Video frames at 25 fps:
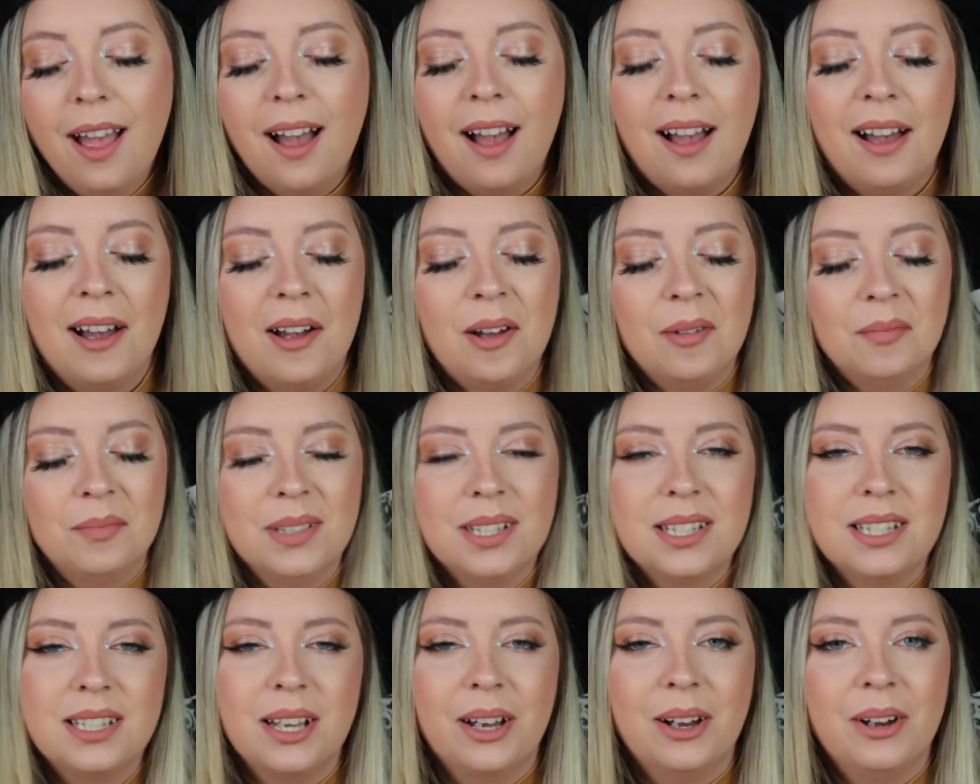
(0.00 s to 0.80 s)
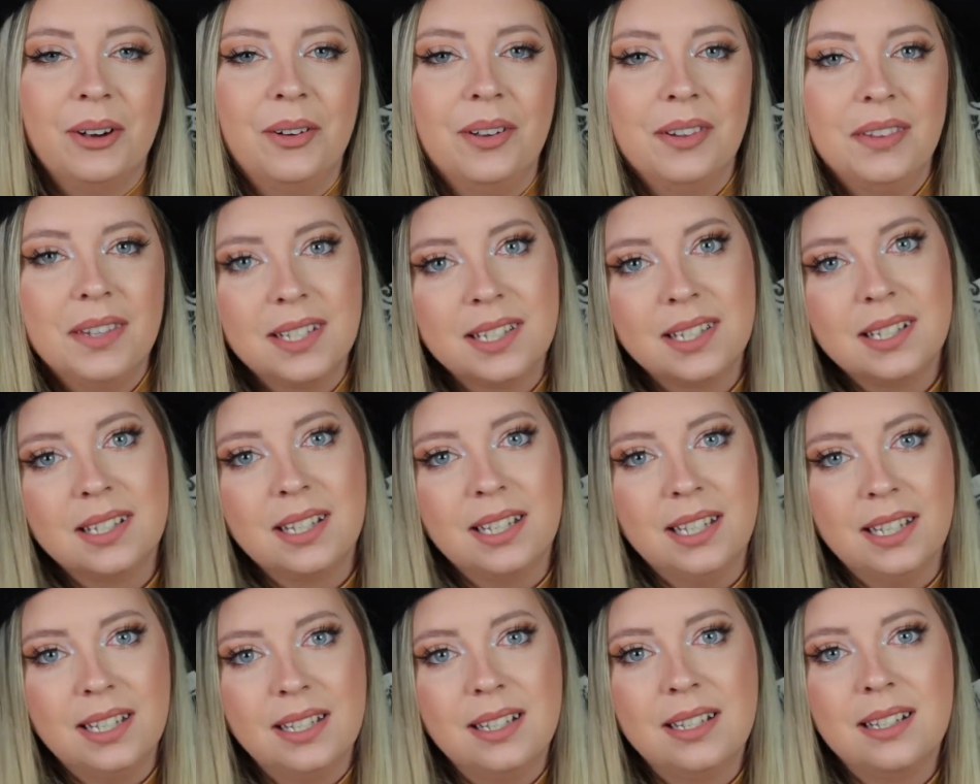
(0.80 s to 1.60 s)
um, so this
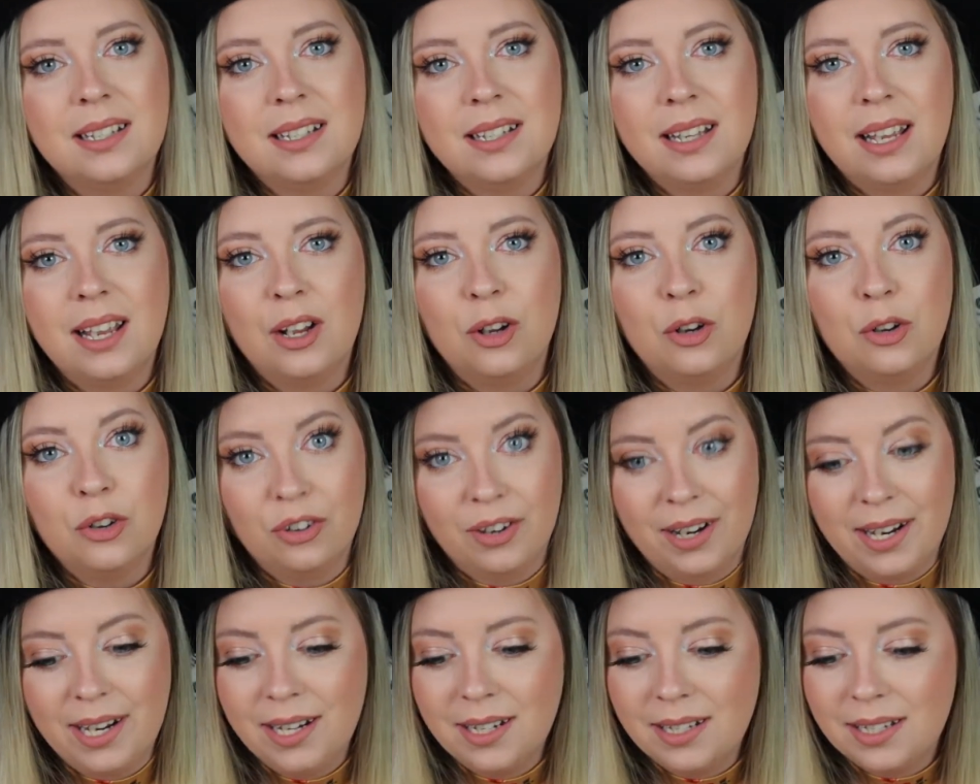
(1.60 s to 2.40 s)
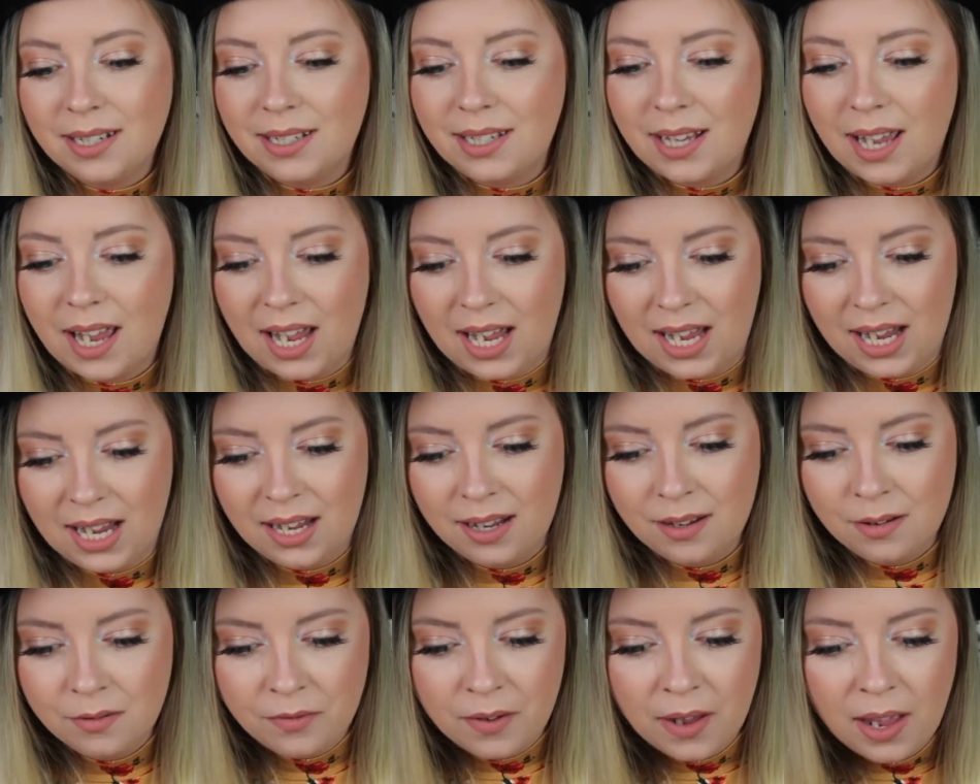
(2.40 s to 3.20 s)
is great to
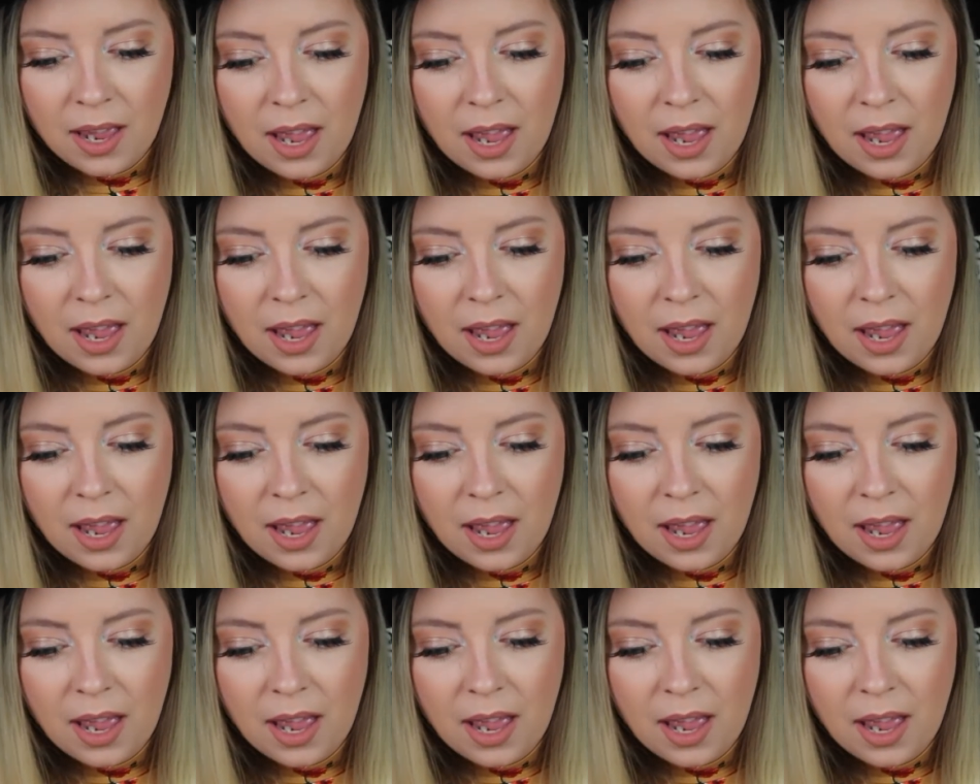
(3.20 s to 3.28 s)
have.